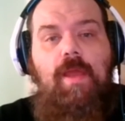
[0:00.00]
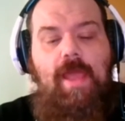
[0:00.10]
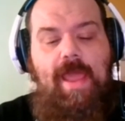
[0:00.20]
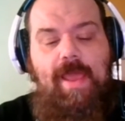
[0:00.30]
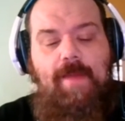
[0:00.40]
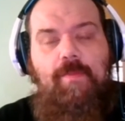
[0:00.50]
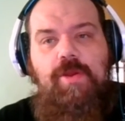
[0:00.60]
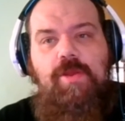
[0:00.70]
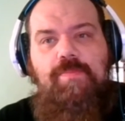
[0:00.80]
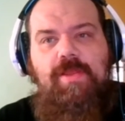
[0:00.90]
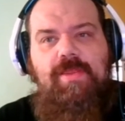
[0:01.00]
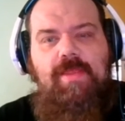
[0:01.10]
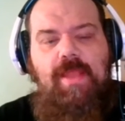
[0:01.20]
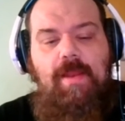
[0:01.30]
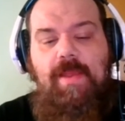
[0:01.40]
And when you put
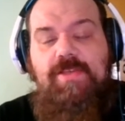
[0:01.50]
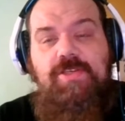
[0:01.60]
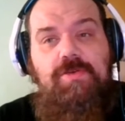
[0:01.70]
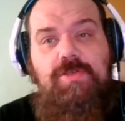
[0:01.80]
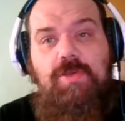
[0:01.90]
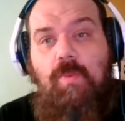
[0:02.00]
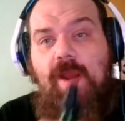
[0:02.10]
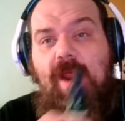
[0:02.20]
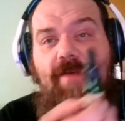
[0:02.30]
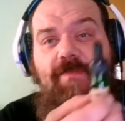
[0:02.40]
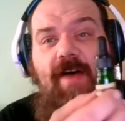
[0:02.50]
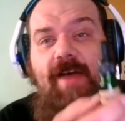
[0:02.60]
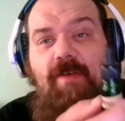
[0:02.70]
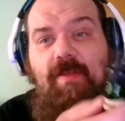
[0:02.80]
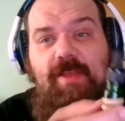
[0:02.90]
in, I mean, so 1 out of
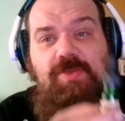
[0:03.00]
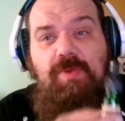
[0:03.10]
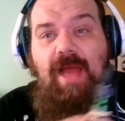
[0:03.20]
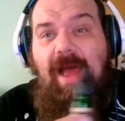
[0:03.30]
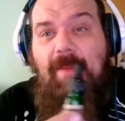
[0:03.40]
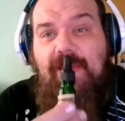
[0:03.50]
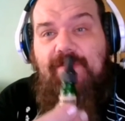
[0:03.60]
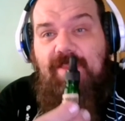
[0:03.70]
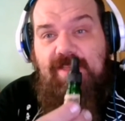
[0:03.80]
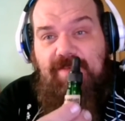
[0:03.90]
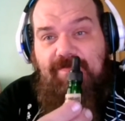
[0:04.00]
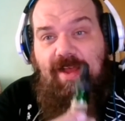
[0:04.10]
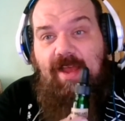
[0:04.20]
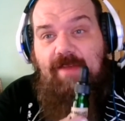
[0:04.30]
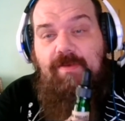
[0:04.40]
5 on this one, I'm giving this a
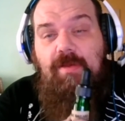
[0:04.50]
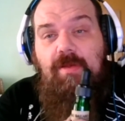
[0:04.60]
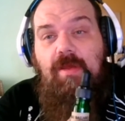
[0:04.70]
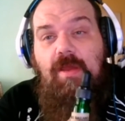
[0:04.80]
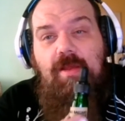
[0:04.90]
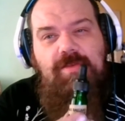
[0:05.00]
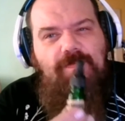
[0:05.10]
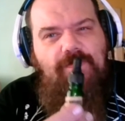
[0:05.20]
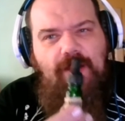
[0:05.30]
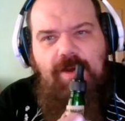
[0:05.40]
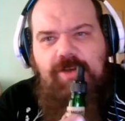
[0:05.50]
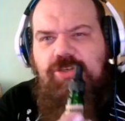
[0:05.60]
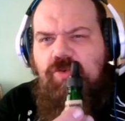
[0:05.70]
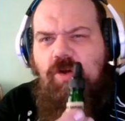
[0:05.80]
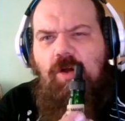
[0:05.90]
5. It's very
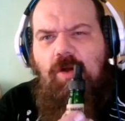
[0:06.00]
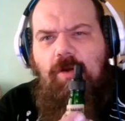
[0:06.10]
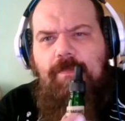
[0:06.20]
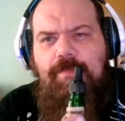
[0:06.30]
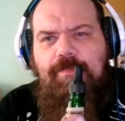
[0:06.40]
strong.